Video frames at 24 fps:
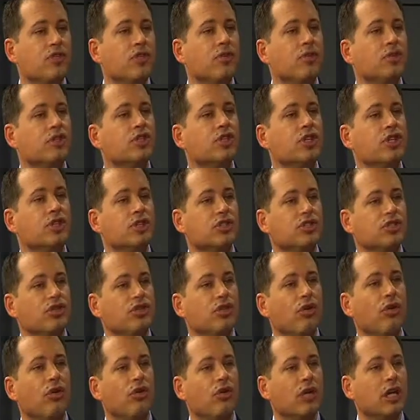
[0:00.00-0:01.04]
towards
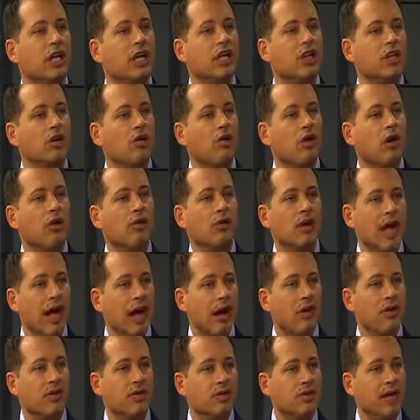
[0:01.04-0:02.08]
controlling their own
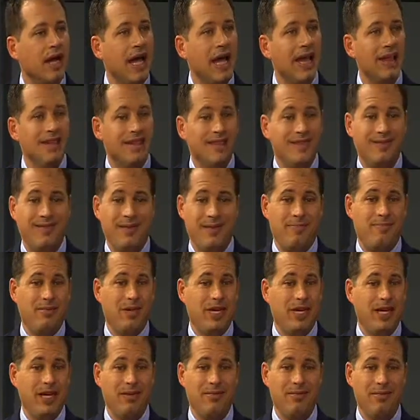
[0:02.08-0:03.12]
health. And they
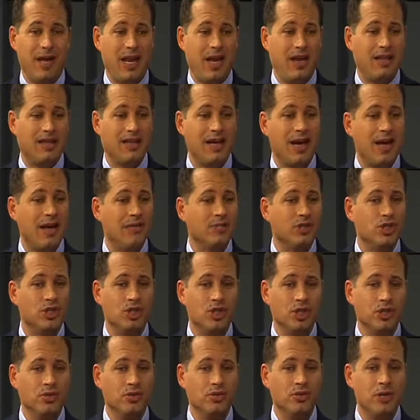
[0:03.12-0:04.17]
begin many times
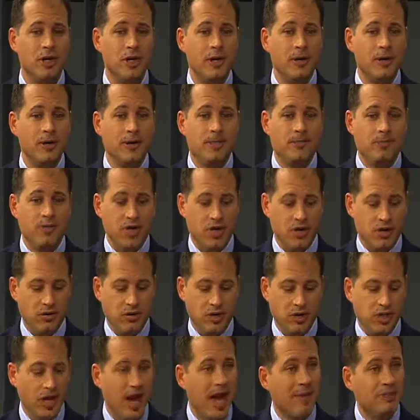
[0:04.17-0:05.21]
to, you know,
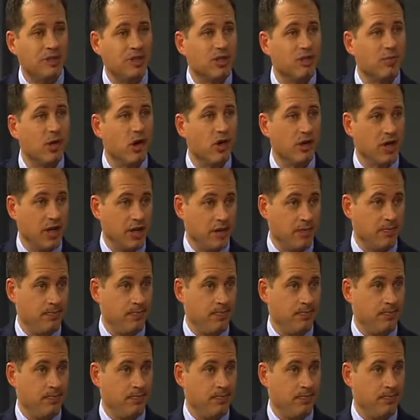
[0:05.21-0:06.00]
stop smoking.